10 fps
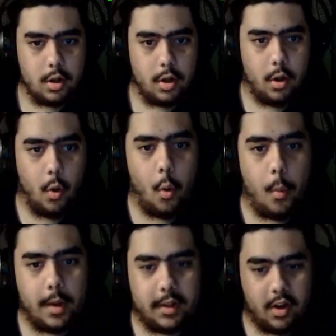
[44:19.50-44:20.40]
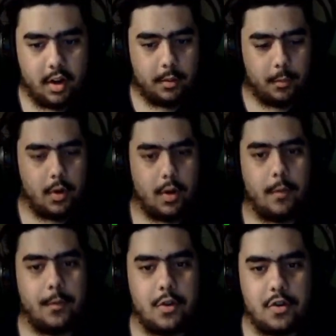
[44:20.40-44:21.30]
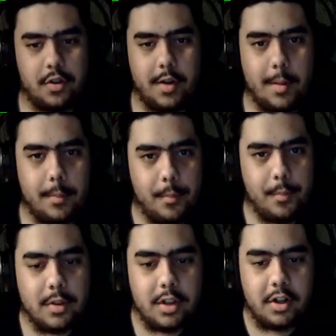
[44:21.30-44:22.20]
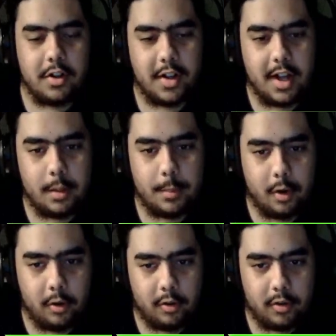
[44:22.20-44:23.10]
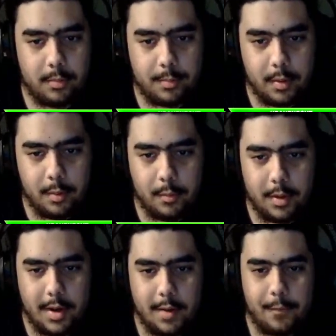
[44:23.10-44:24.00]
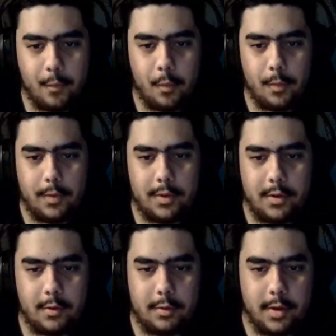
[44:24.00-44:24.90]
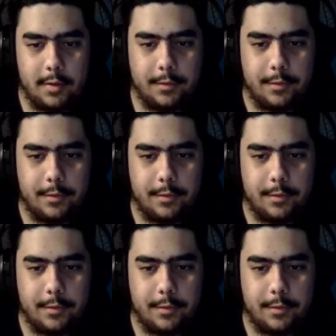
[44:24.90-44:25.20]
Oh my god, we are officially, literally out of bars. But we have still life.